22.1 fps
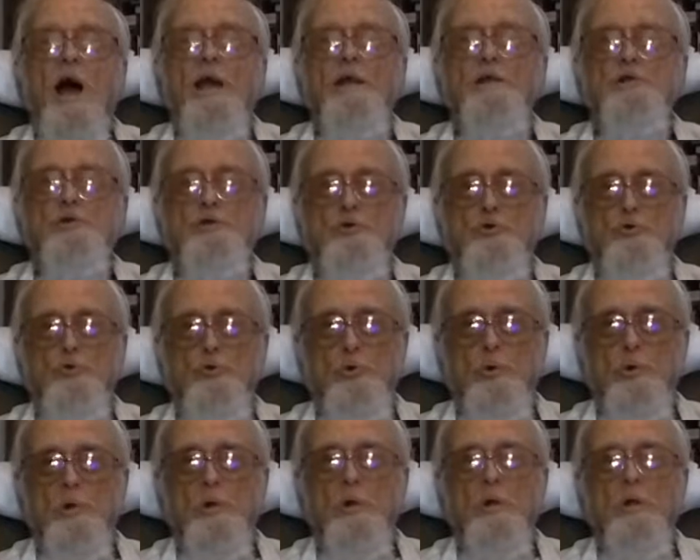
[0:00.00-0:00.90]
night
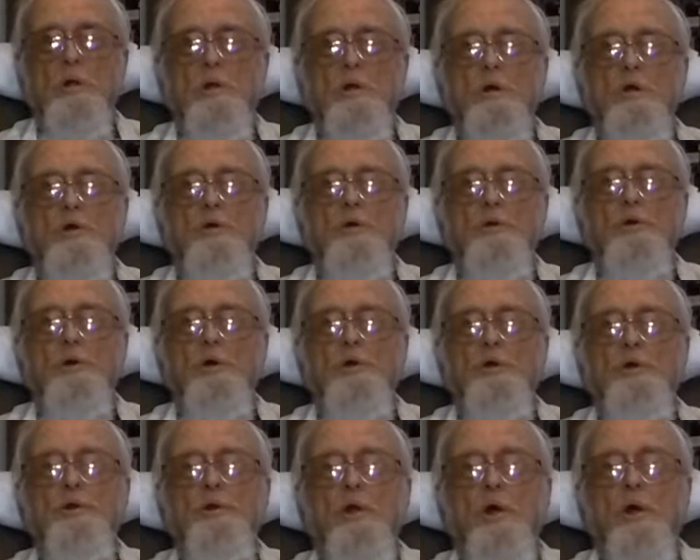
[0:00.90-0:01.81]
school
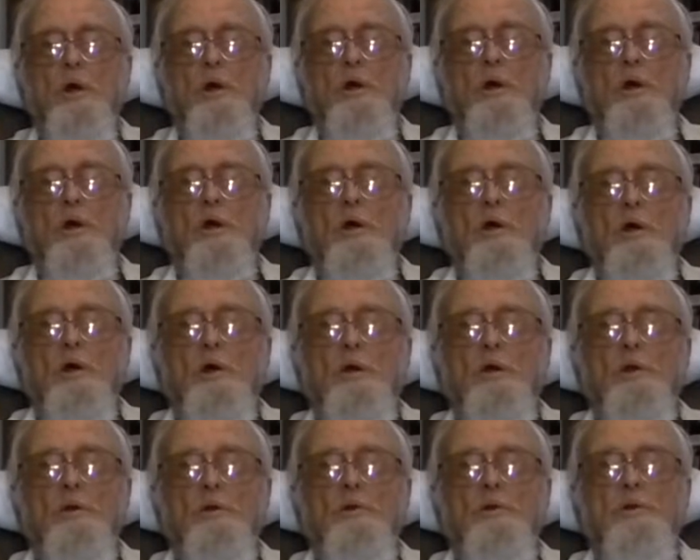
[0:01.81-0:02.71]
and
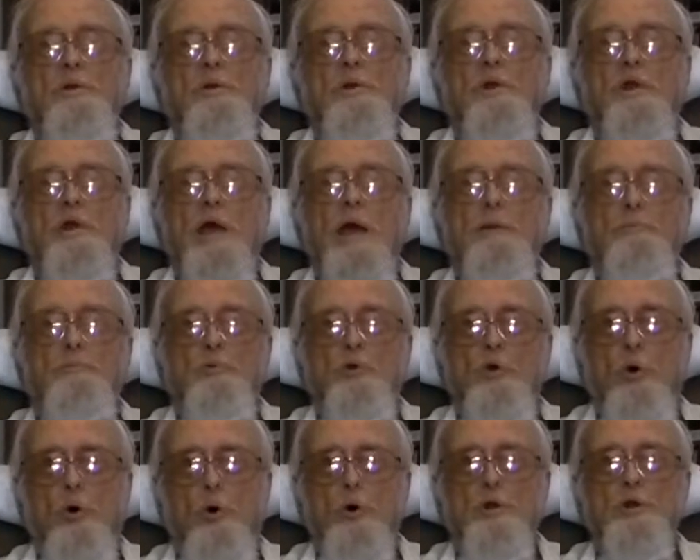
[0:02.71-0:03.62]

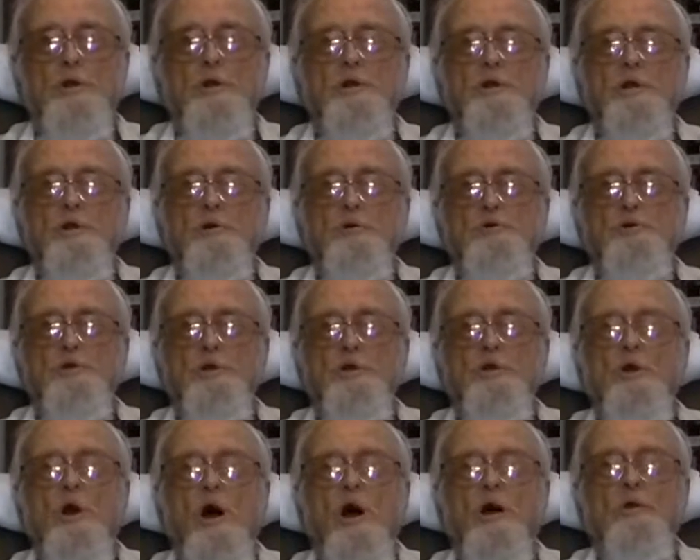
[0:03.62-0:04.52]
kept going until
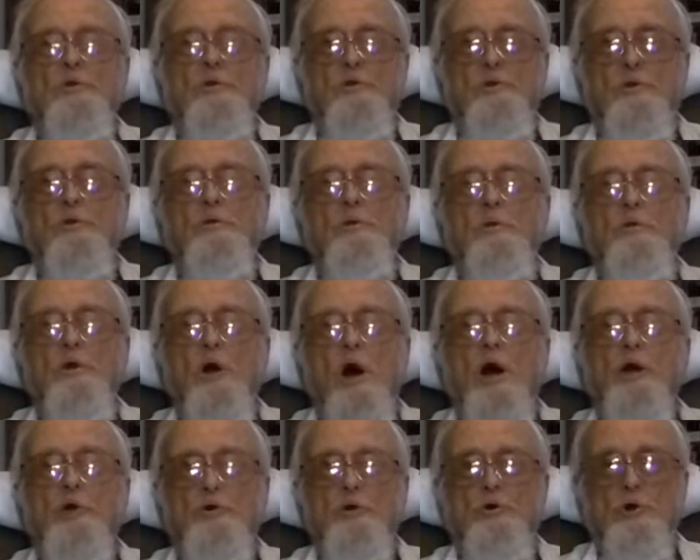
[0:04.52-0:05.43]
she got
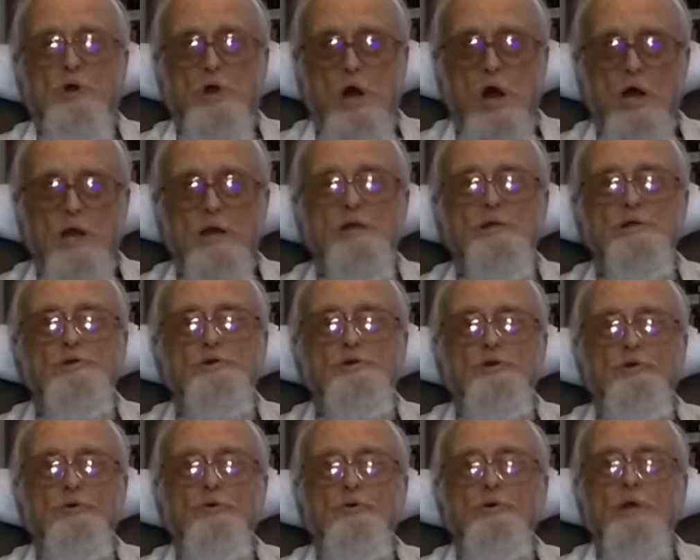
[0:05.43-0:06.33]
her
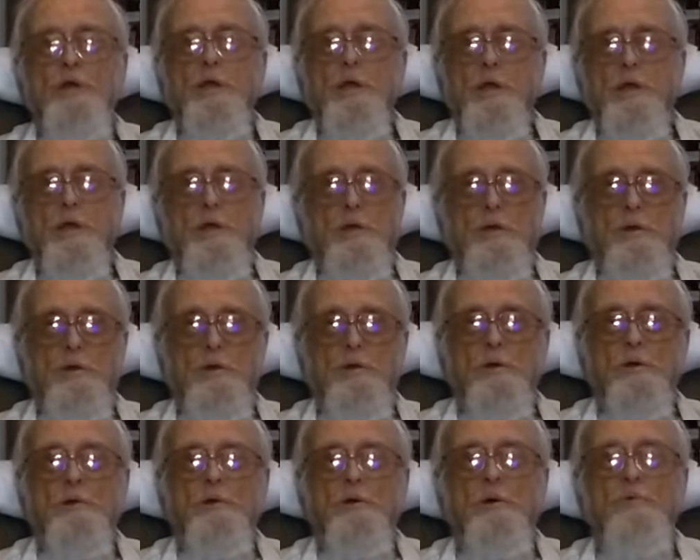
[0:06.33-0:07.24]
college degree.
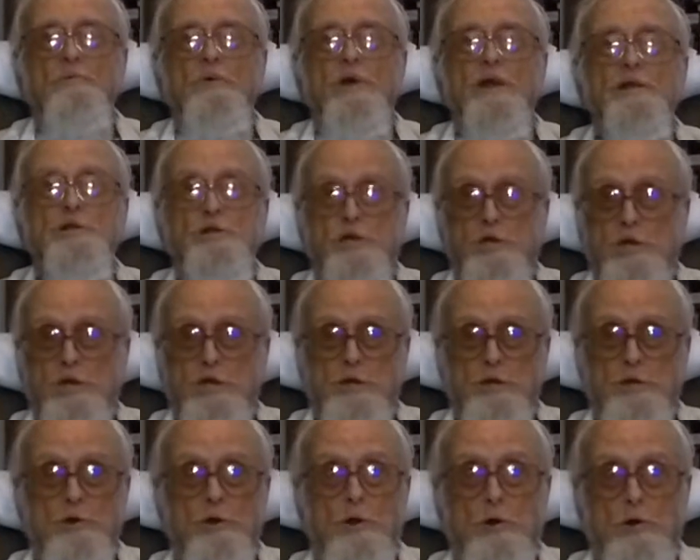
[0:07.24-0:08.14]

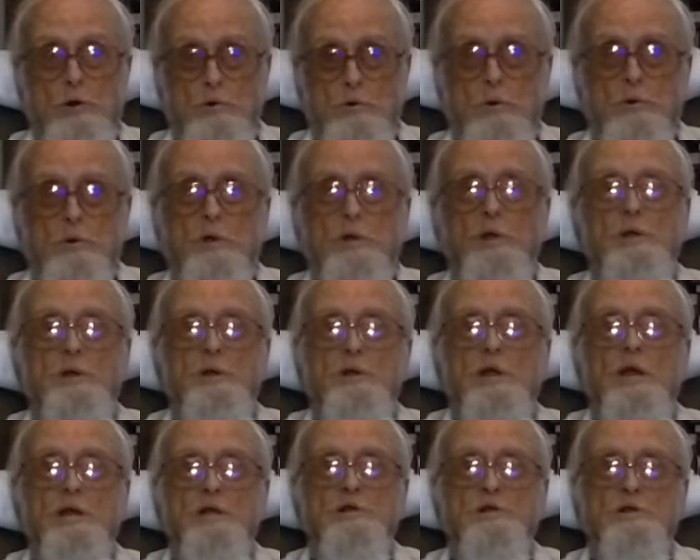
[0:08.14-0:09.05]
Eventually, you know, it
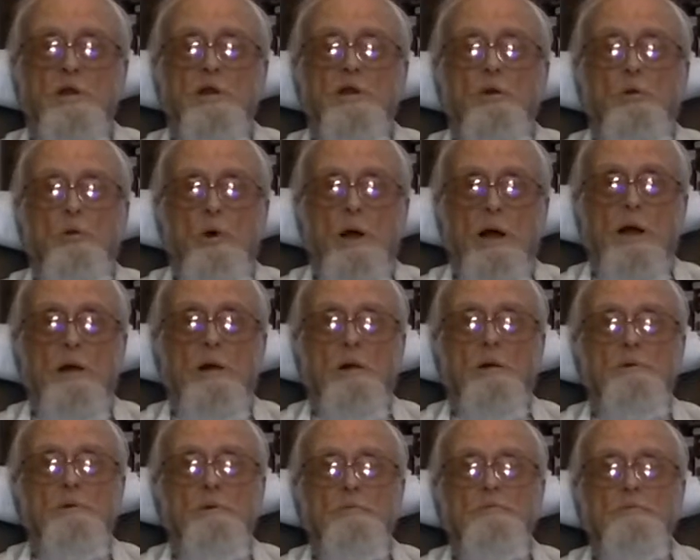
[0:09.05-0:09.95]
takes a little while.